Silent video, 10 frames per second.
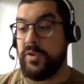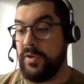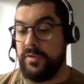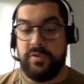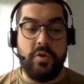
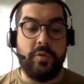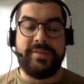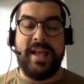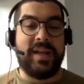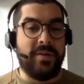You know
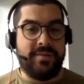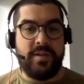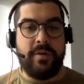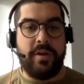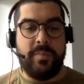exactly what's
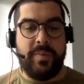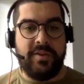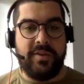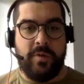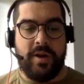on the
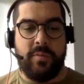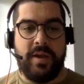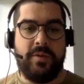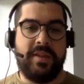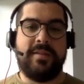page right away.
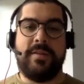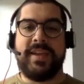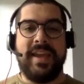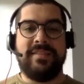Well, that's not the case